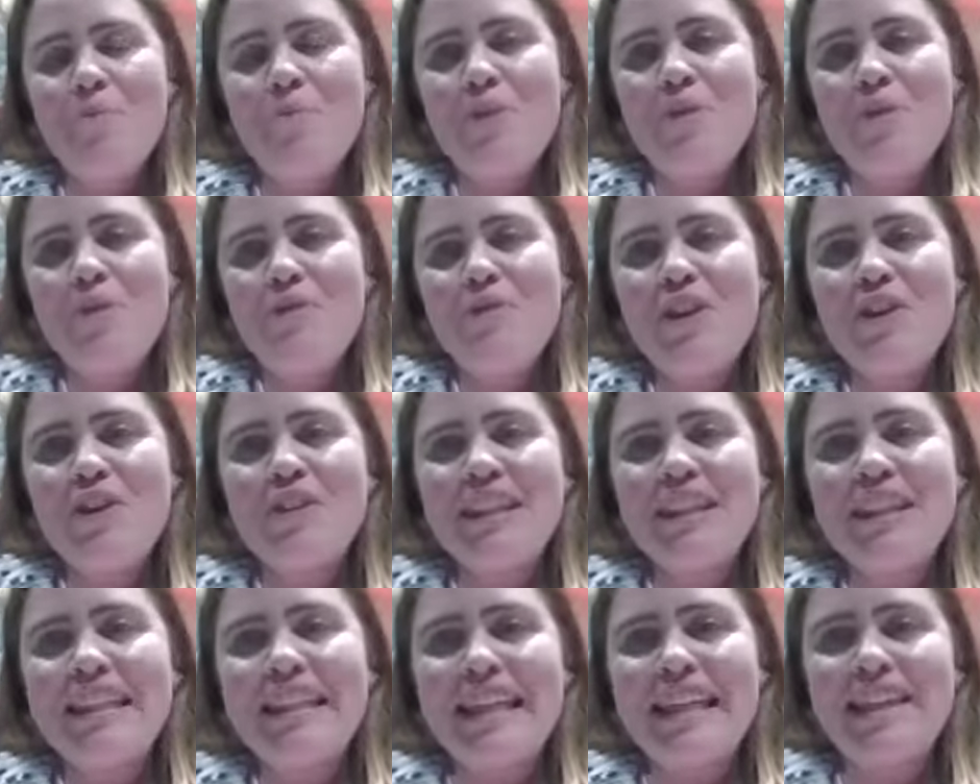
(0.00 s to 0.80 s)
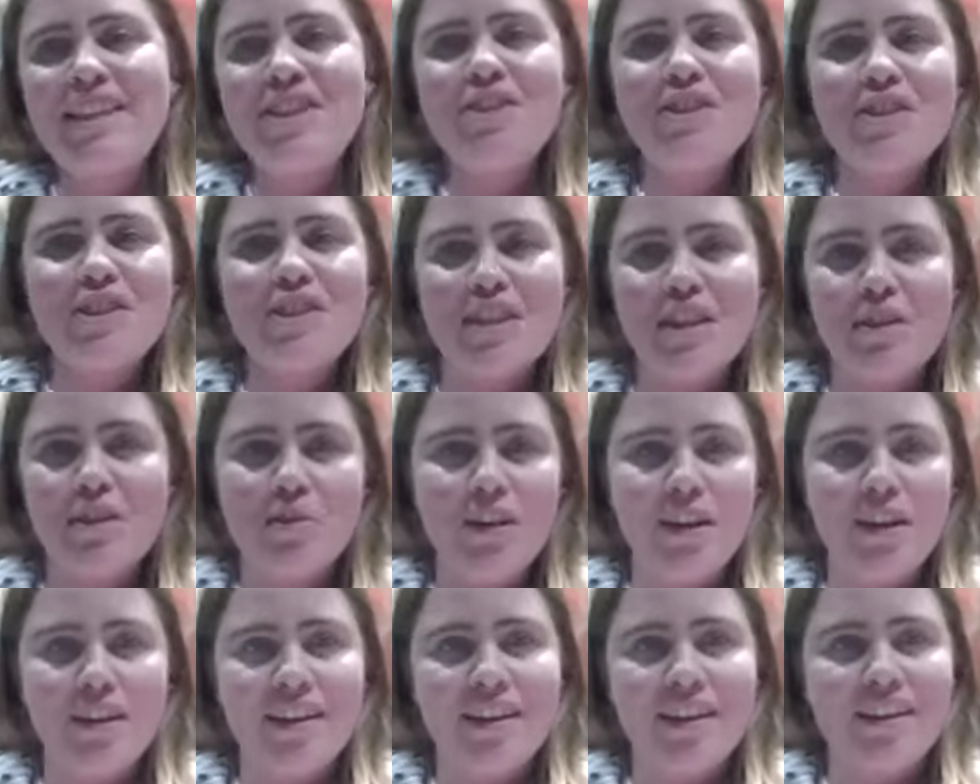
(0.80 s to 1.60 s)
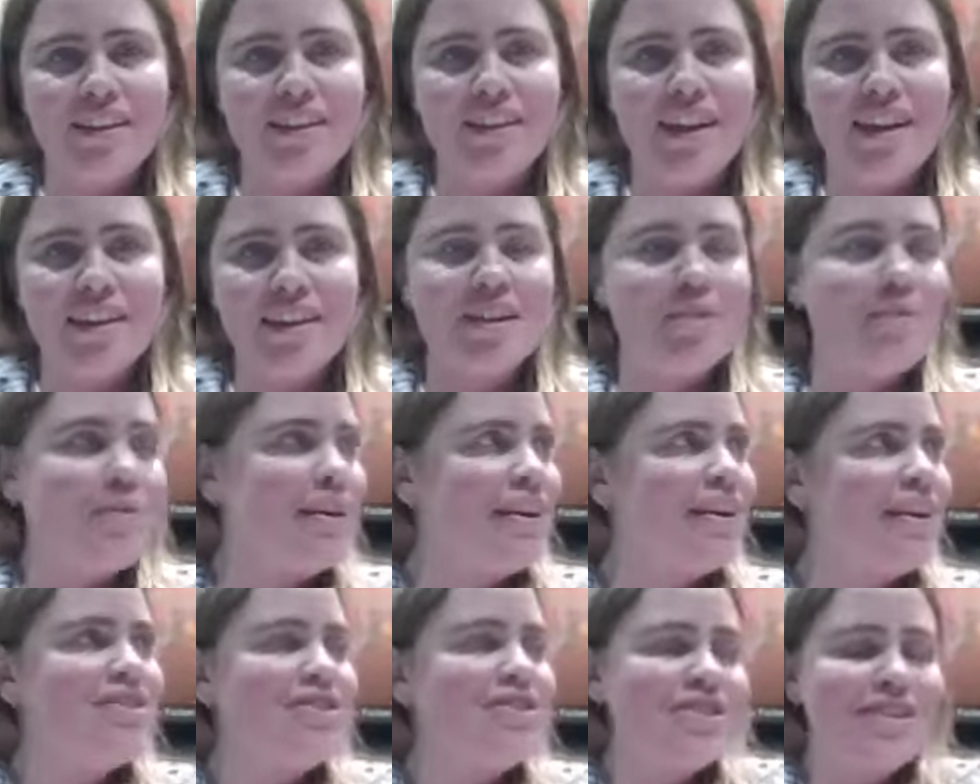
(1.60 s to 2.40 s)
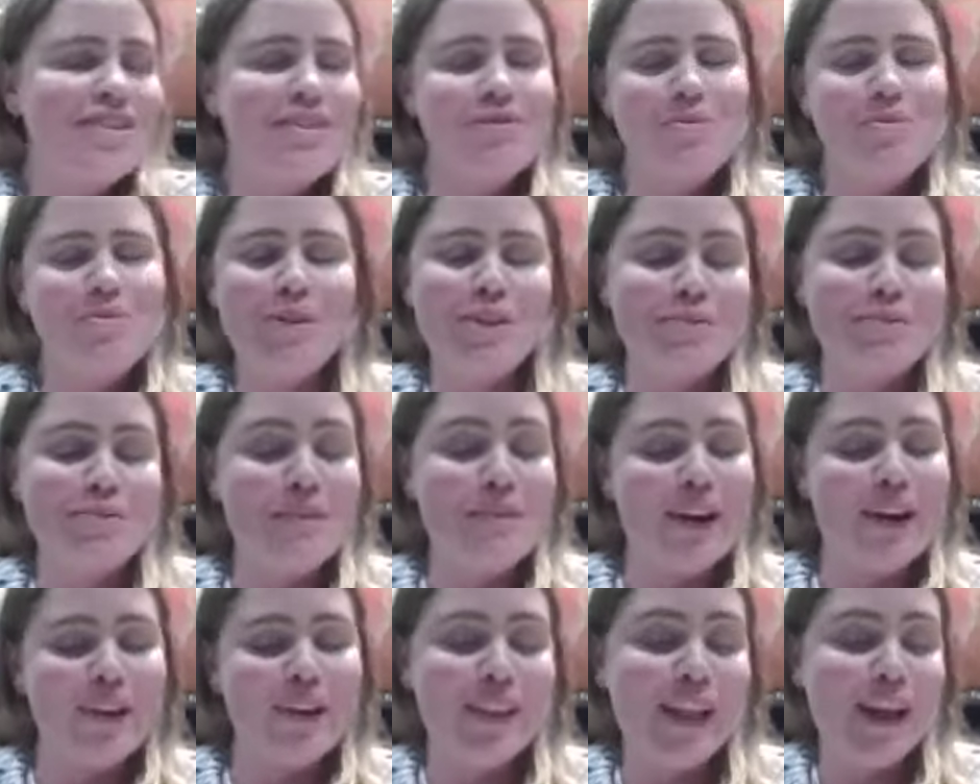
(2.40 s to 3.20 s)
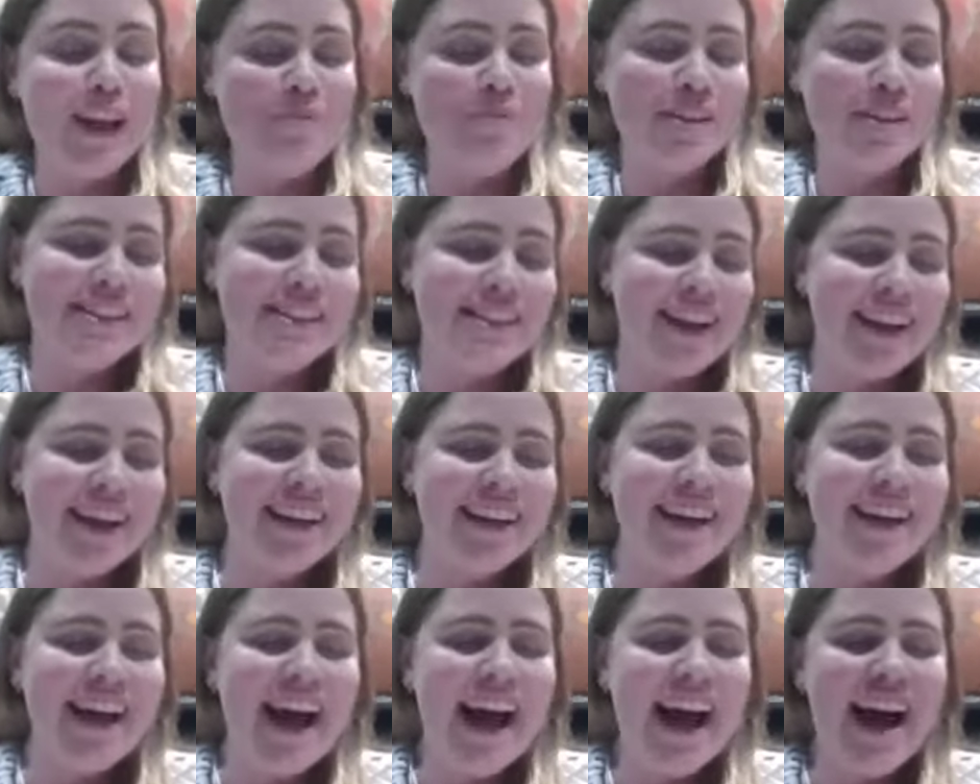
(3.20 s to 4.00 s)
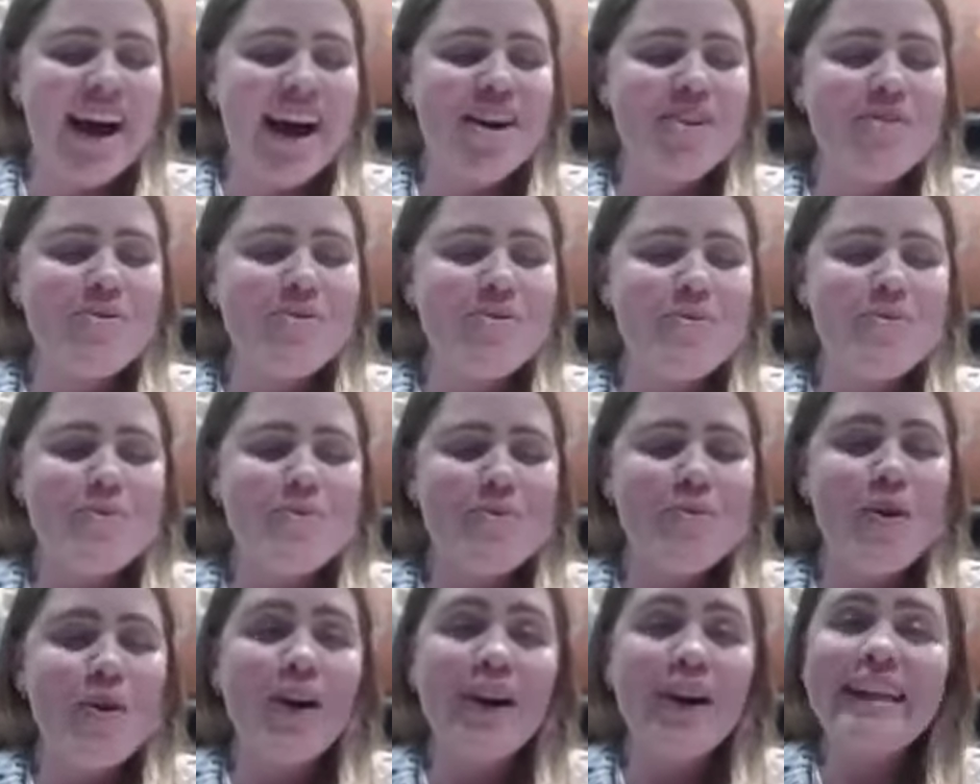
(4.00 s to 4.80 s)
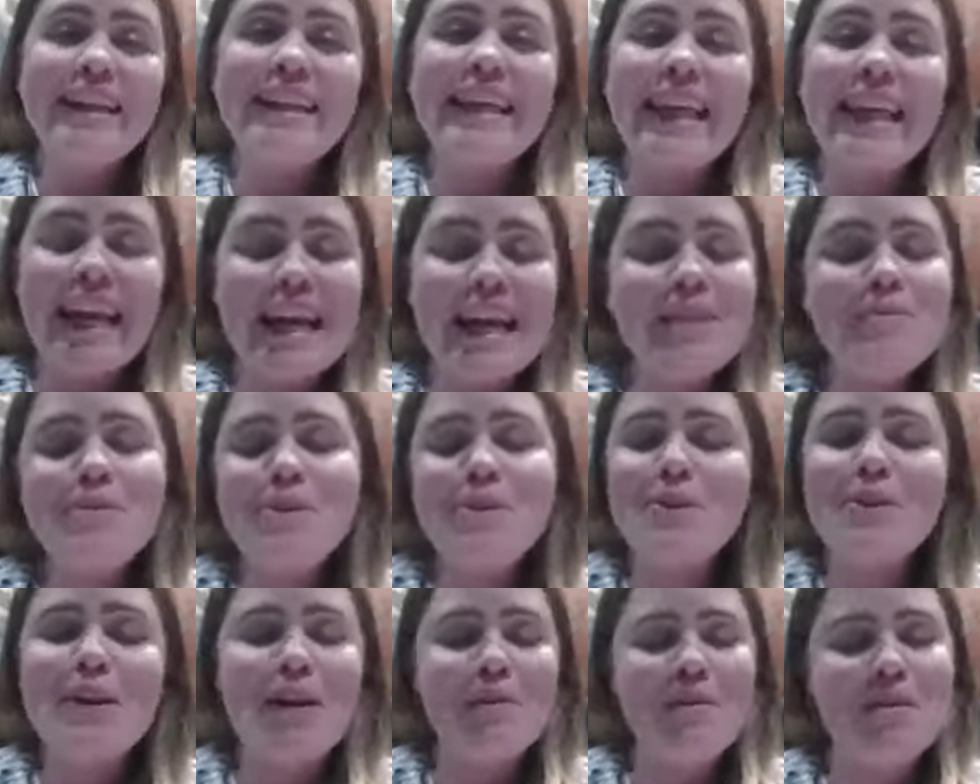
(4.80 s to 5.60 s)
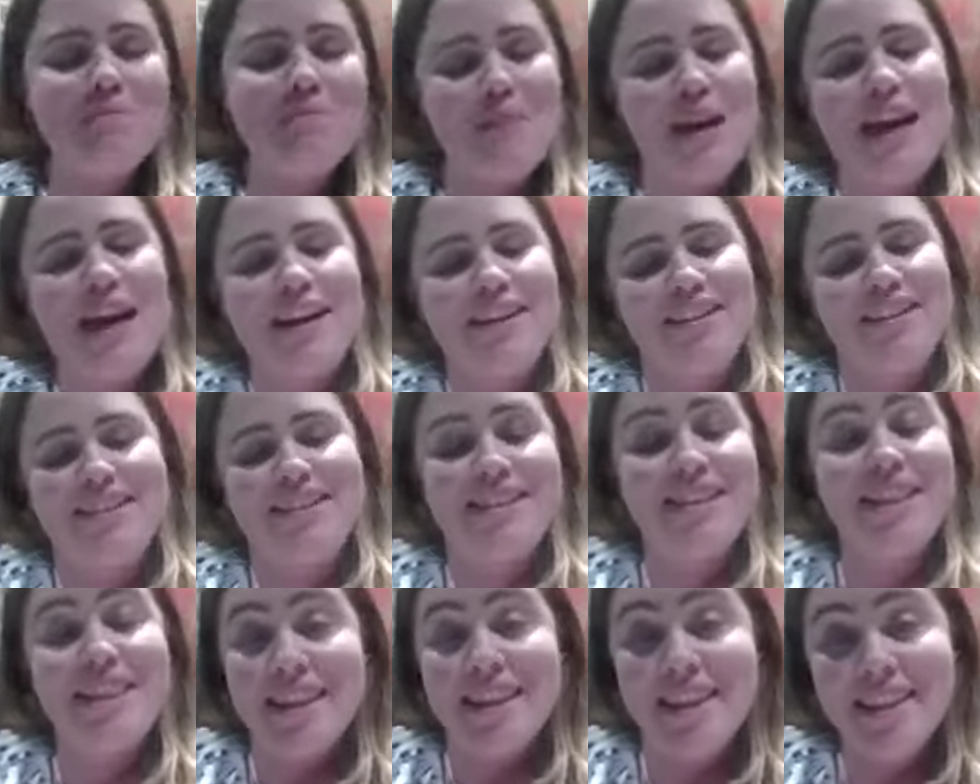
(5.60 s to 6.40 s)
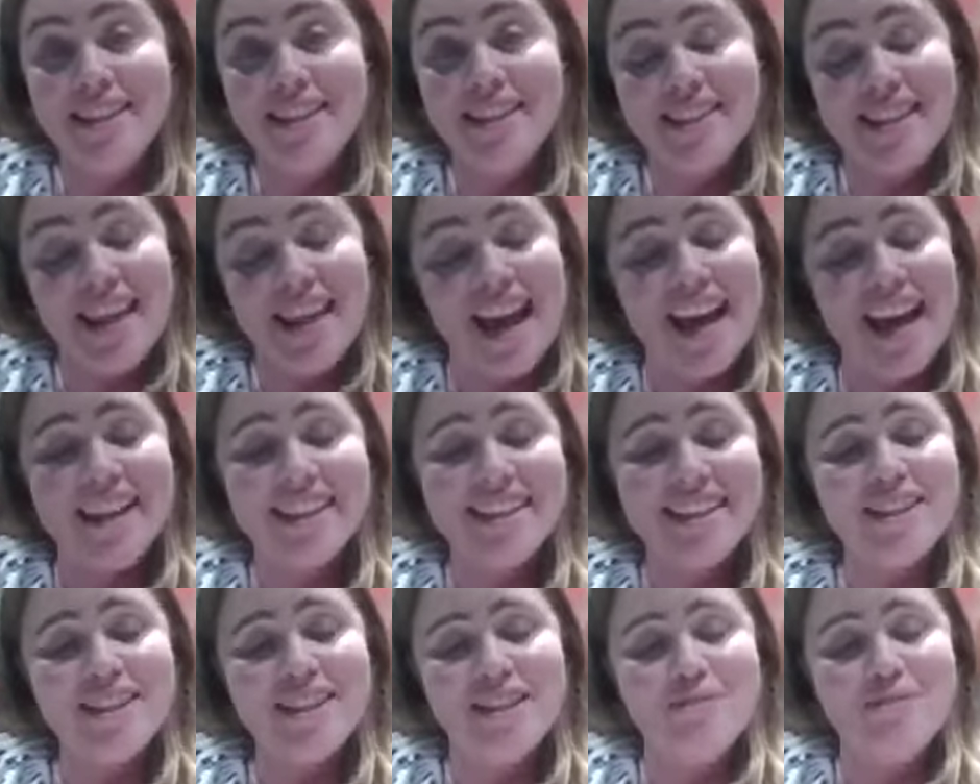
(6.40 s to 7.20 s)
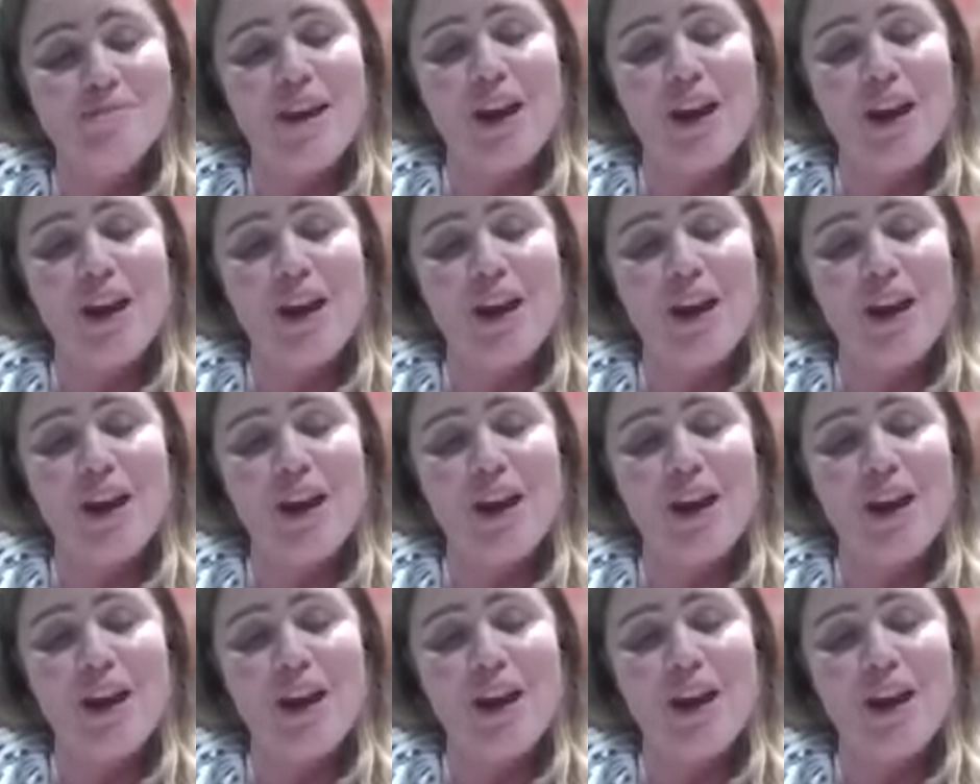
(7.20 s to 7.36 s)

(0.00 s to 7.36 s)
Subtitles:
We've got a really interesting one, and I think we're interested from the Subiaco Library side. What keeps you coming back to this and to